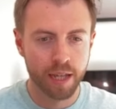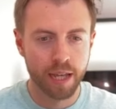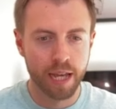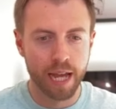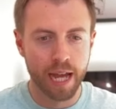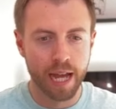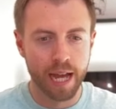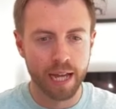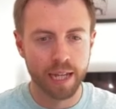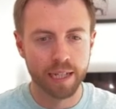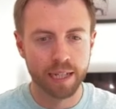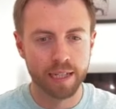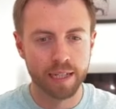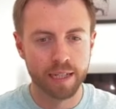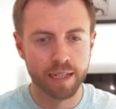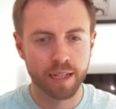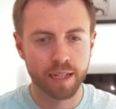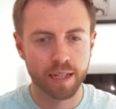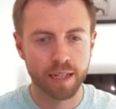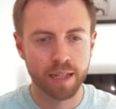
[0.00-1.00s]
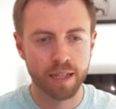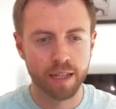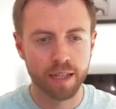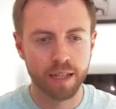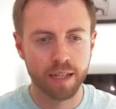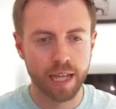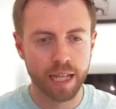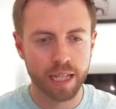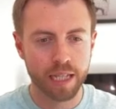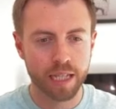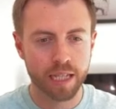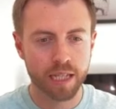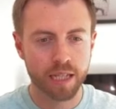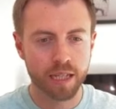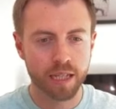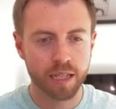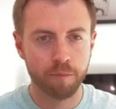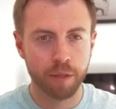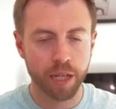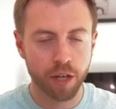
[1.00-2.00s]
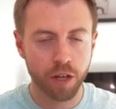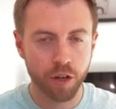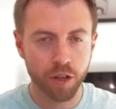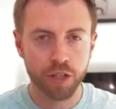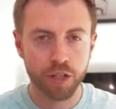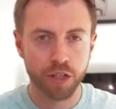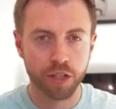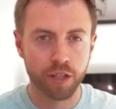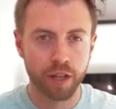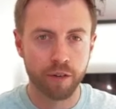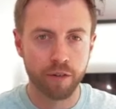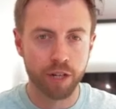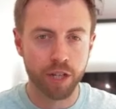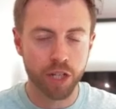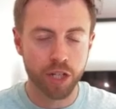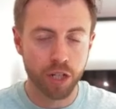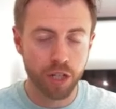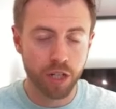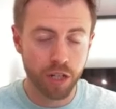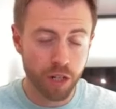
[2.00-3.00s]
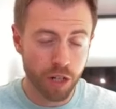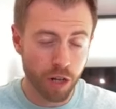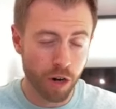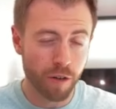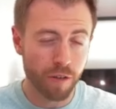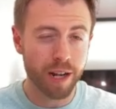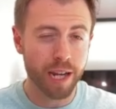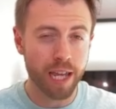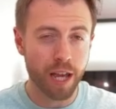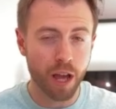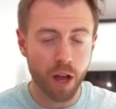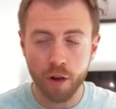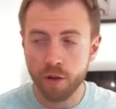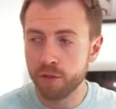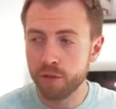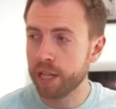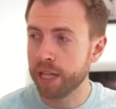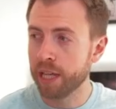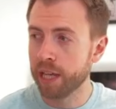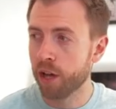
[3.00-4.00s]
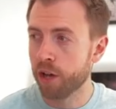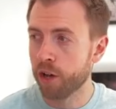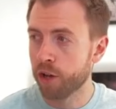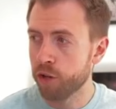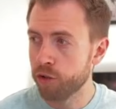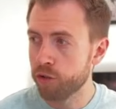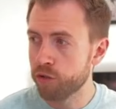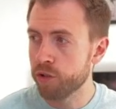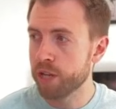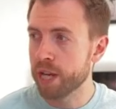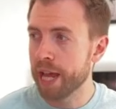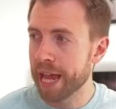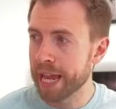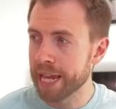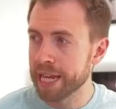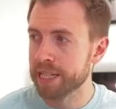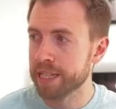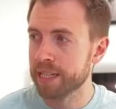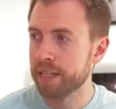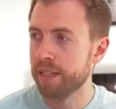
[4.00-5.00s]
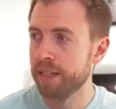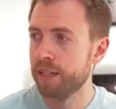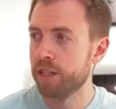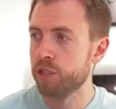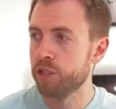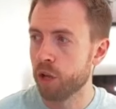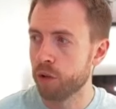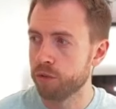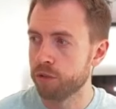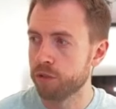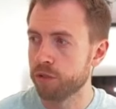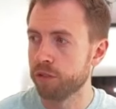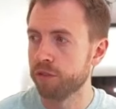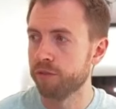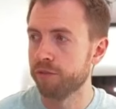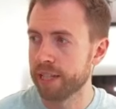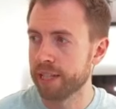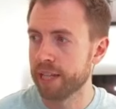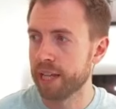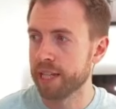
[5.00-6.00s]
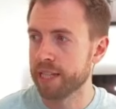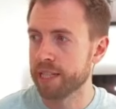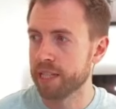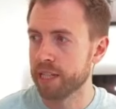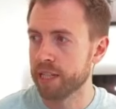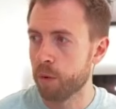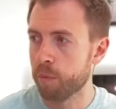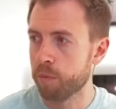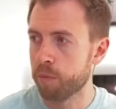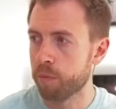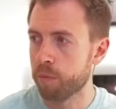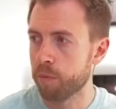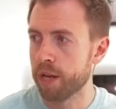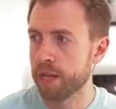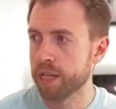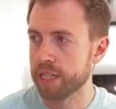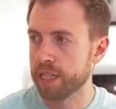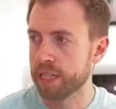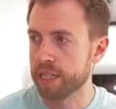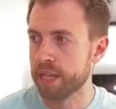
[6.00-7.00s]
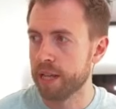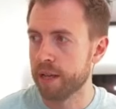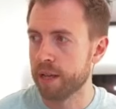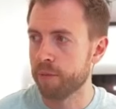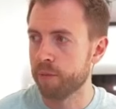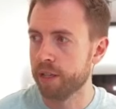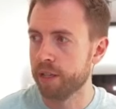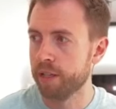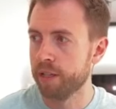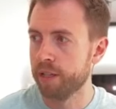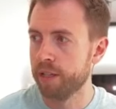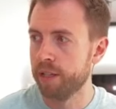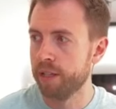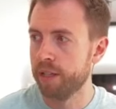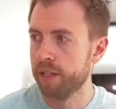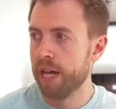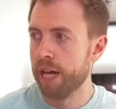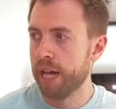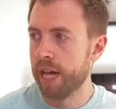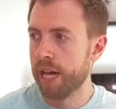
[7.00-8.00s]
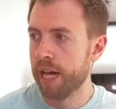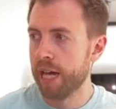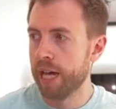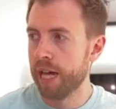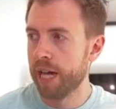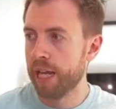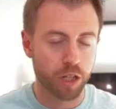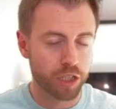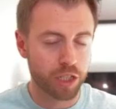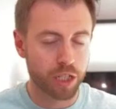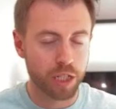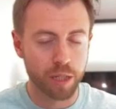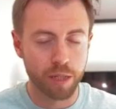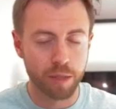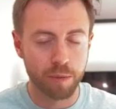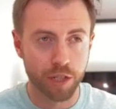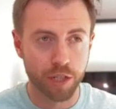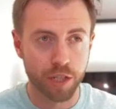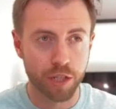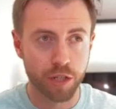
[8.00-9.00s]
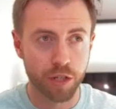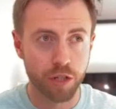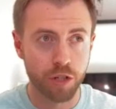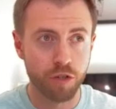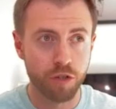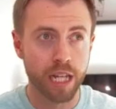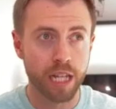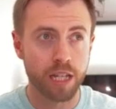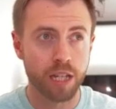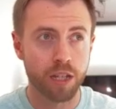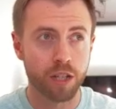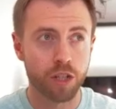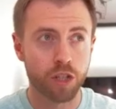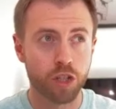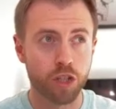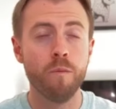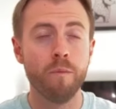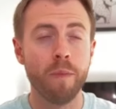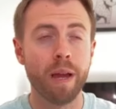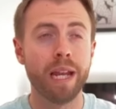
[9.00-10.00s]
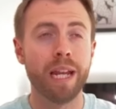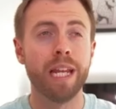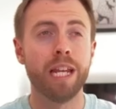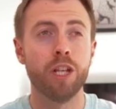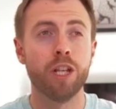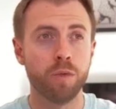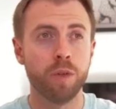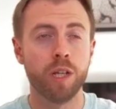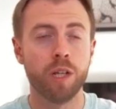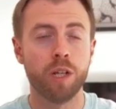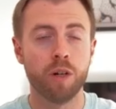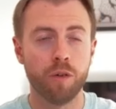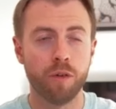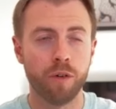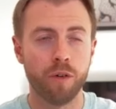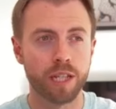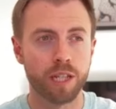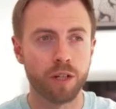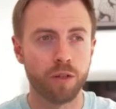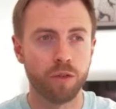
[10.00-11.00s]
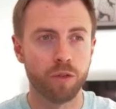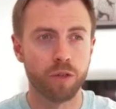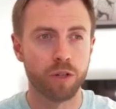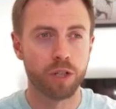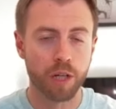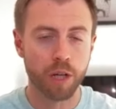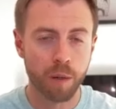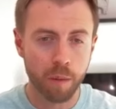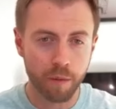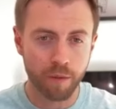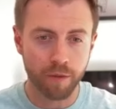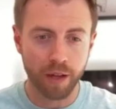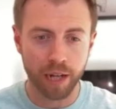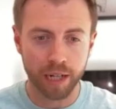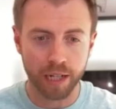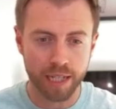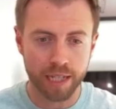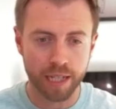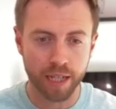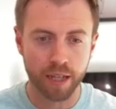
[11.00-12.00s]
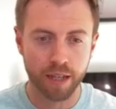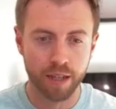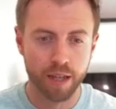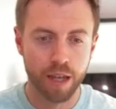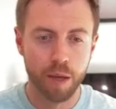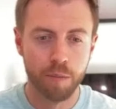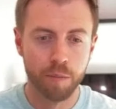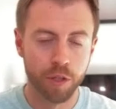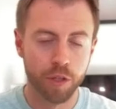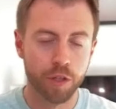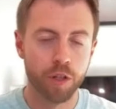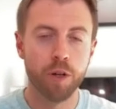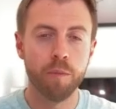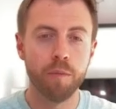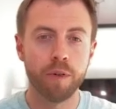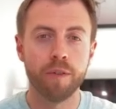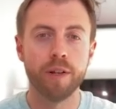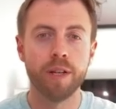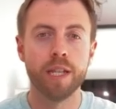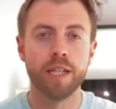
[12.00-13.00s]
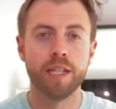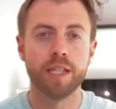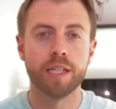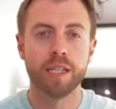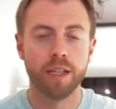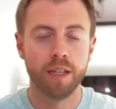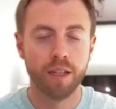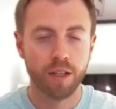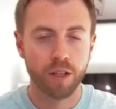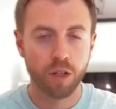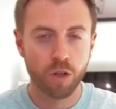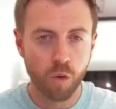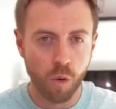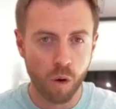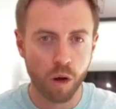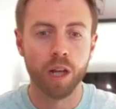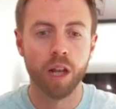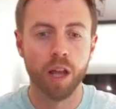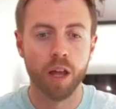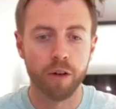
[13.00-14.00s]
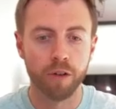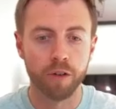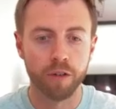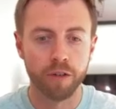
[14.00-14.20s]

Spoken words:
And it's because there is currently only 108 total validators operating this network. And that's partially because you need so many SUI coins in order to become a validator, but the number is quite low,